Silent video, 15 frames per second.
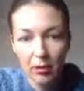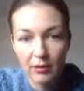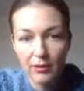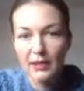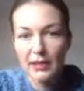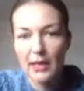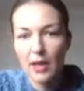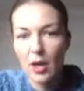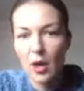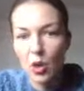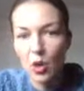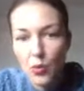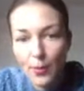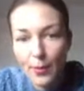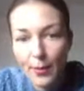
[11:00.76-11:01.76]
the
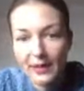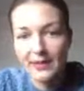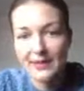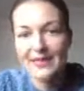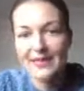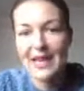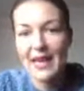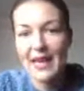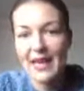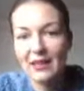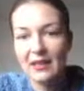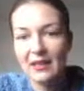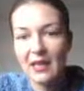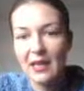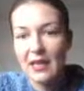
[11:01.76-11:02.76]
opens and
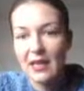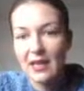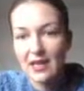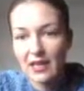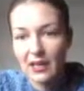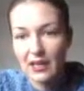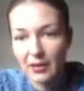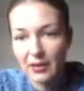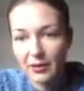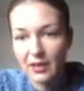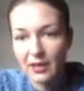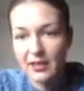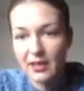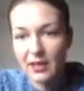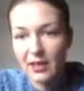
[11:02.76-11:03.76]
increased the
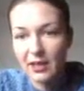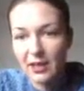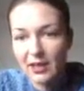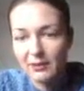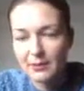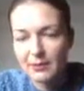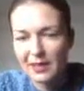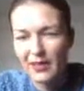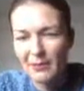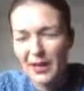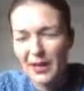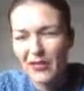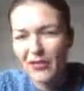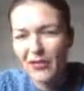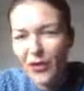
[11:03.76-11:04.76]
clicks but by
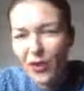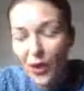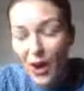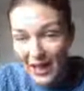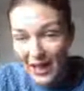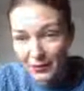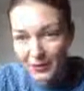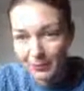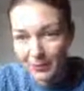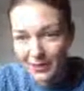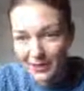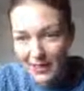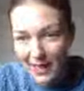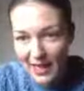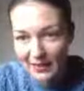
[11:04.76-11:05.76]
400
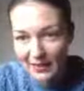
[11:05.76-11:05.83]
percent